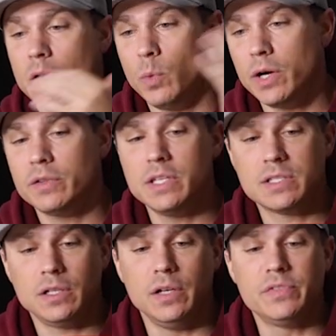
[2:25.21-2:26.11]
Where are
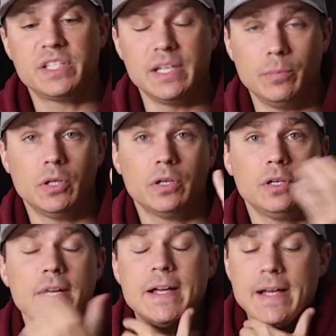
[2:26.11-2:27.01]
these gloves
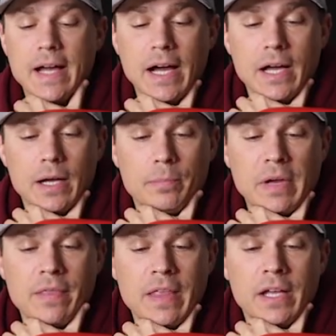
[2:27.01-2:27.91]
similar?
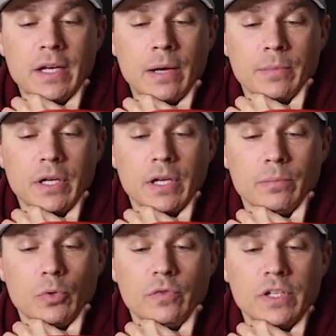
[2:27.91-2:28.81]
And then I'm going to
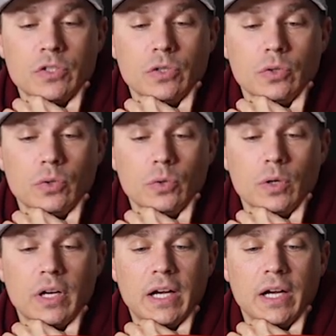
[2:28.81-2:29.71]
move into